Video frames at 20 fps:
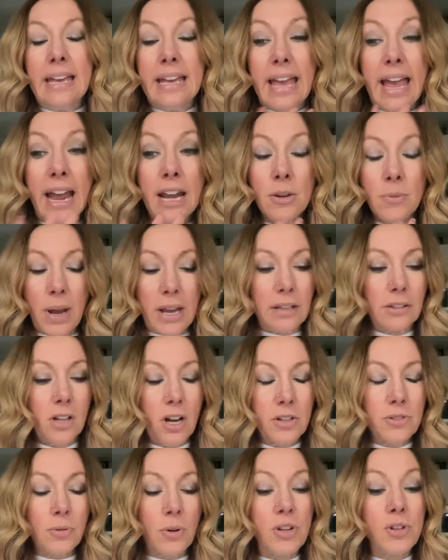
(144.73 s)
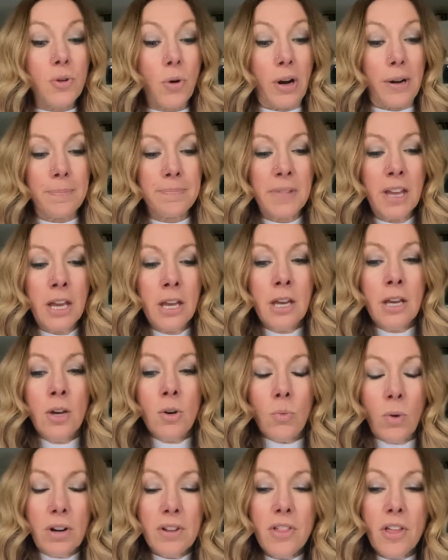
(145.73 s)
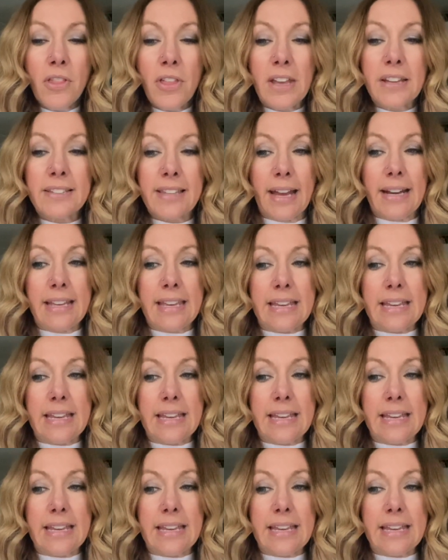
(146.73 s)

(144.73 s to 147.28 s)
Anyway, long story short, one of the things that